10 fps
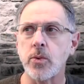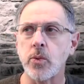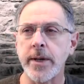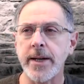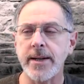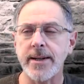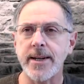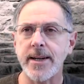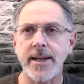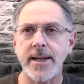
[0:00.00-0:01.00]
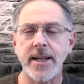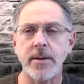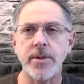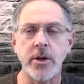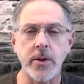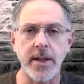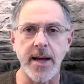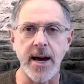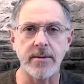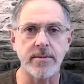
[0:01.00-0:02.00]
We end up doing
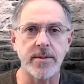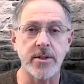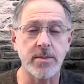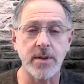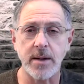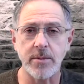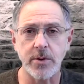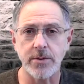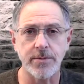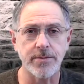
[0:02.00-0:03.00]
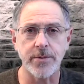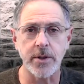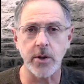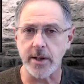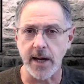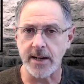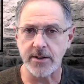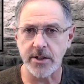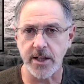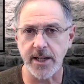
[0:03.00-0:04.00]
that. Sometimes we do it
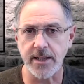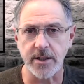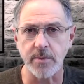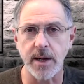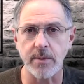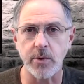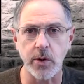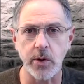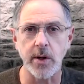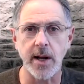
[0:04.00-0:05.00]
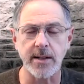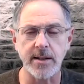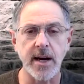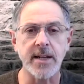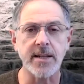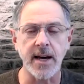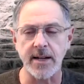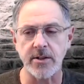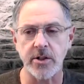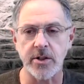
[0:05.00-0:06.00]
consciously, and sometimes we do it
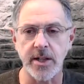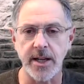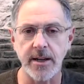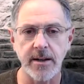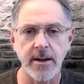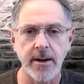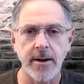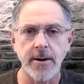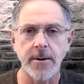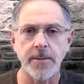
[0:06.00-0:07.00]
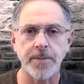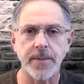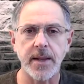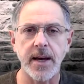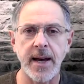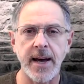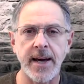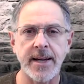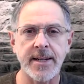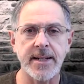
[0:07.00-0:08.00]
unconsciously.
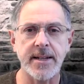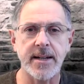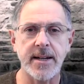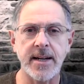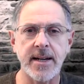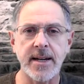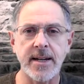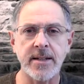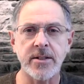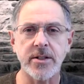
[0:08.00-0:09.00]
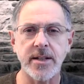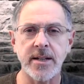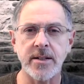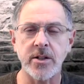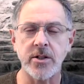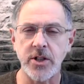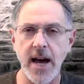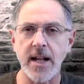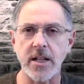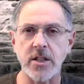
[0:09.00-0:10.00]
And it's a
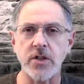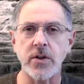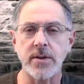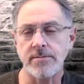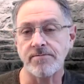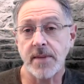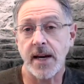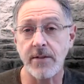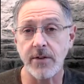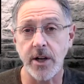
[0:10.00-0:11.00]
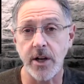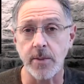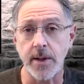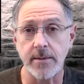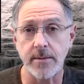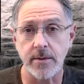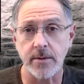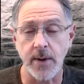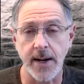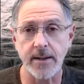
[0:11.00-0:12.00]
challenge for every human,
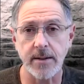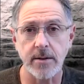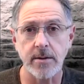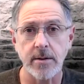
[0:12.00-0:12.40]
right?